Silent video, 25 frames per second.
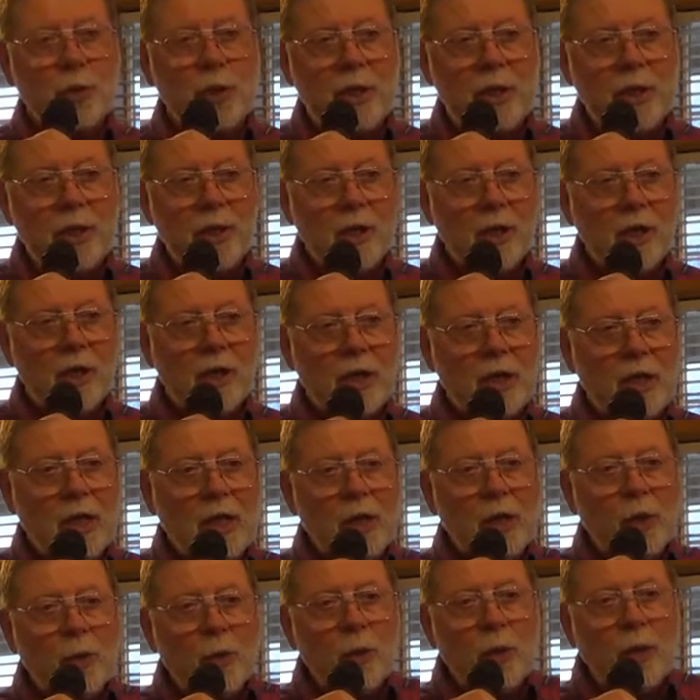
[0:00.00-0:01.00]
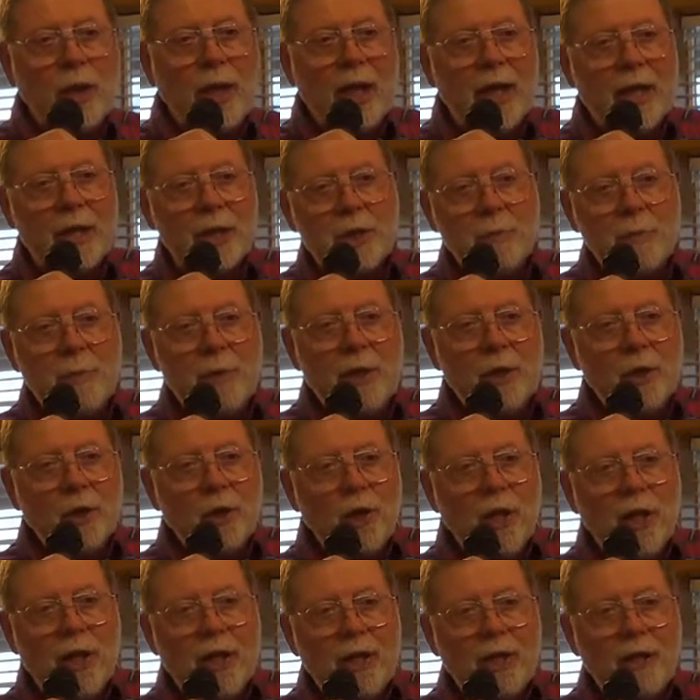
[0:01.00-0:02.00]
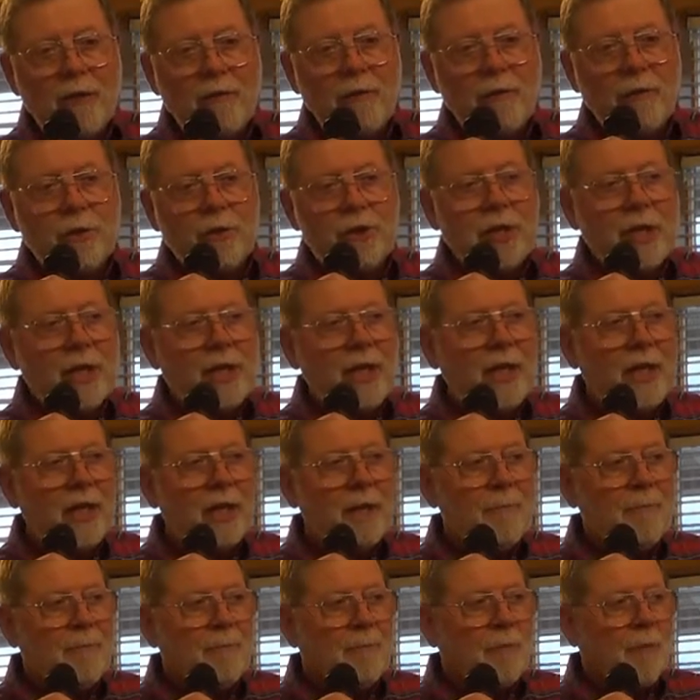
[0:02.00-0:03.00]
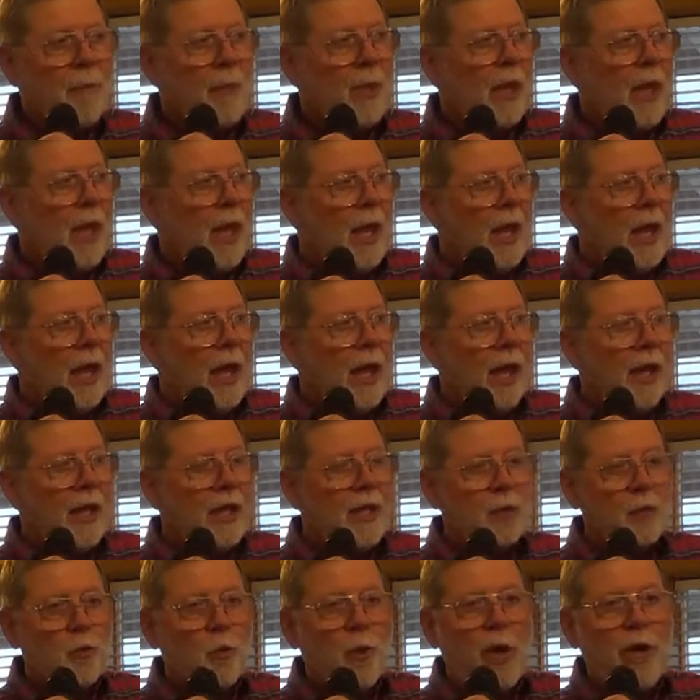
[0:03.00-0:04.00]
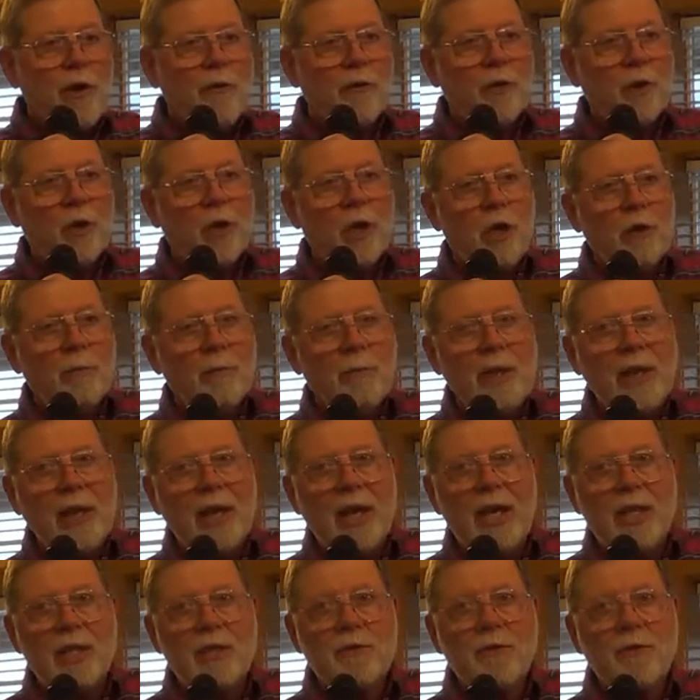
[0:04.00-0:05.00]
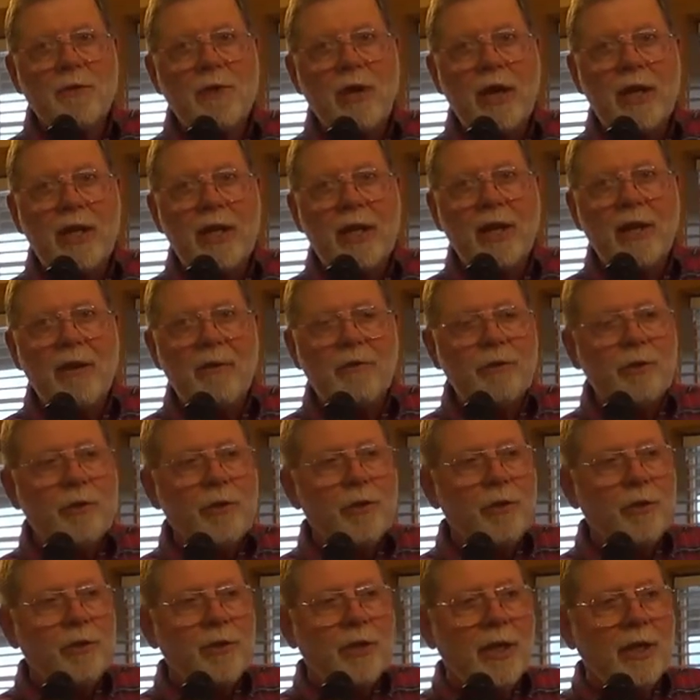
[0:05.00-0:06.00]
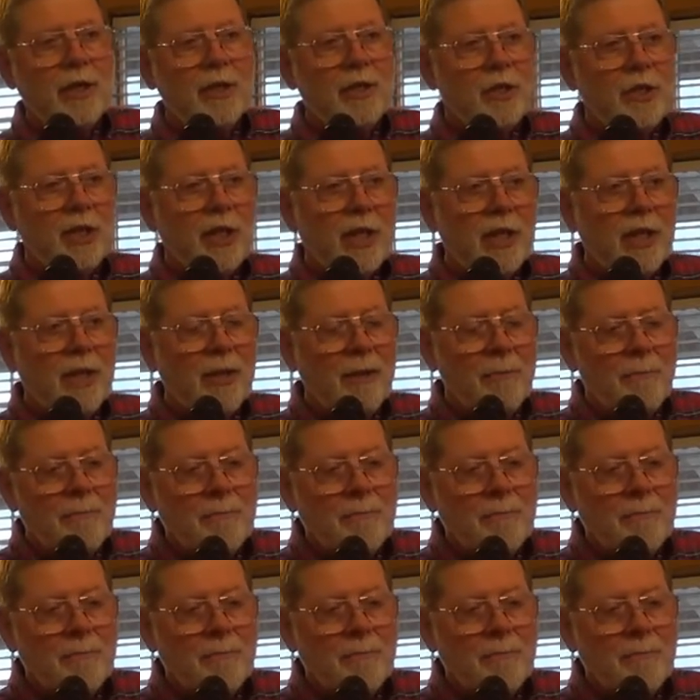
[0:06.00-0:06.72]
We had a speaker lined up for tonight, and his wife called me last Friday afternoon and said